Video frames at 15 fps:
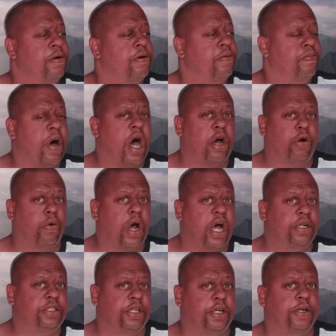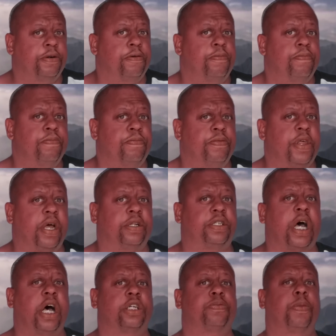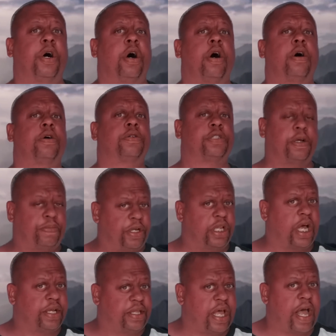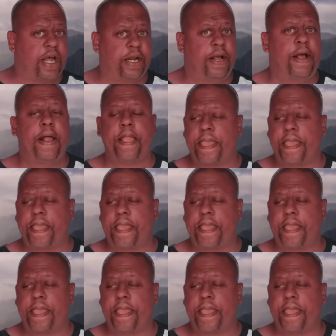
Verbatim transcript: Maharaja, the Taj Mahal, something like that.